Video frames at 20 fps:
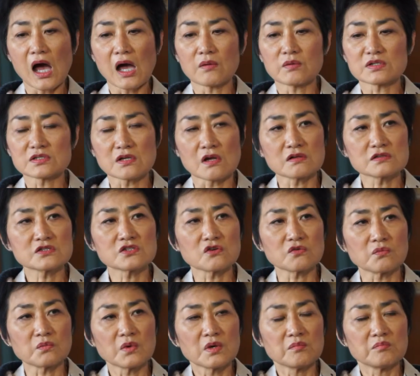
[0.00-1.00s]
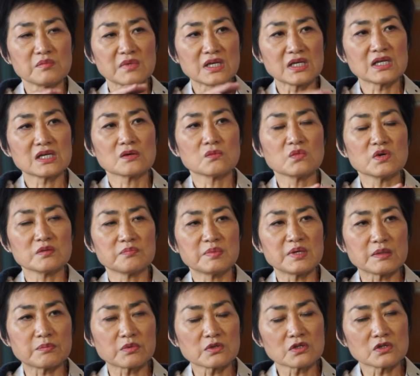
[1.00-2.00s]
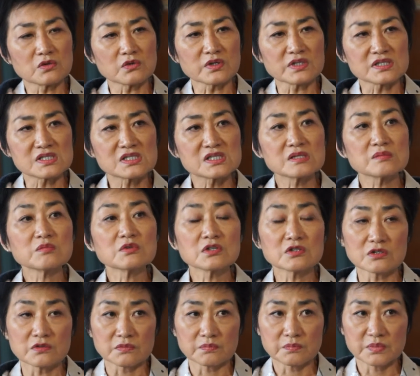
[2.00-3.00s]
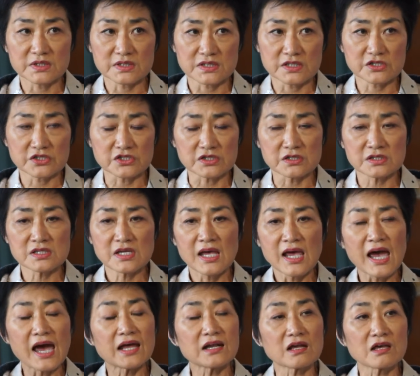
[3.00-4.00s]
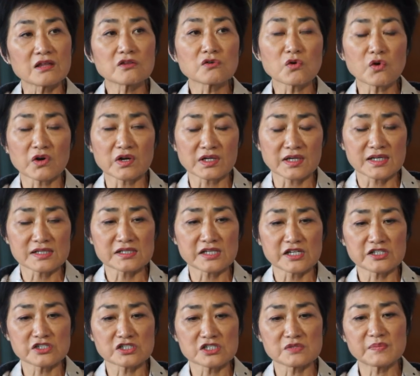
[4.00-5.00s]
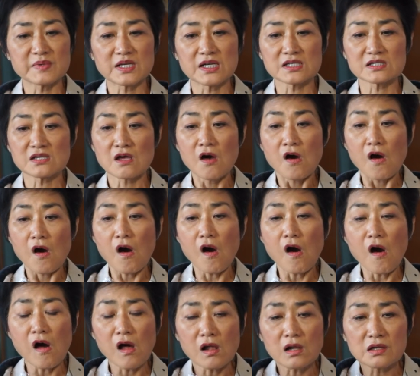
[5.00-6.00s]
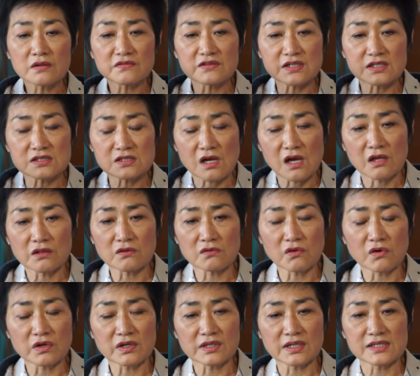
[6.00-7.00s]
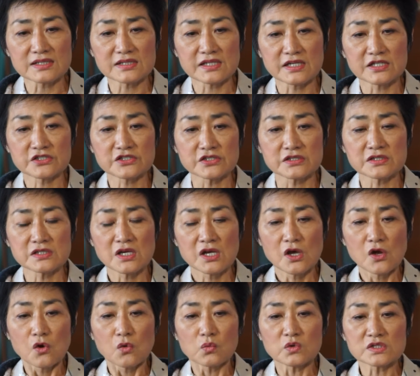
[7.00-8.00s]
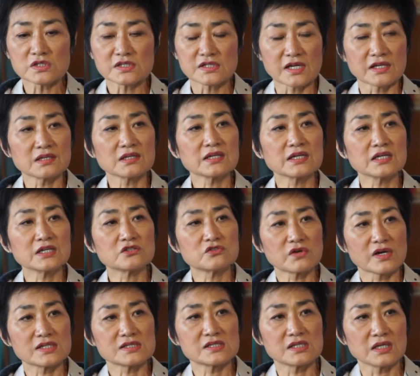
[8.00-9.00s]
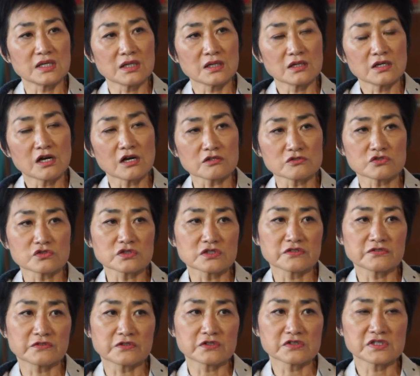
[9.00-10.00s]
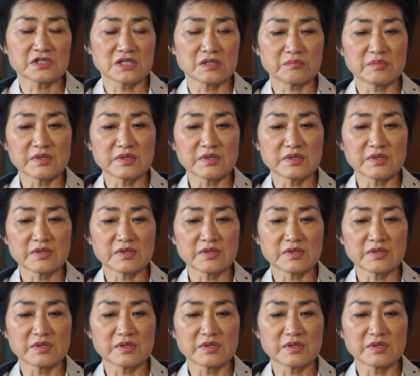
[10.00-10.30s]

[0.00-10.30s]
I was also meeting with people who were in similar positions at other organizations, because all of these other organizations were suddenly addressing cultural diversity.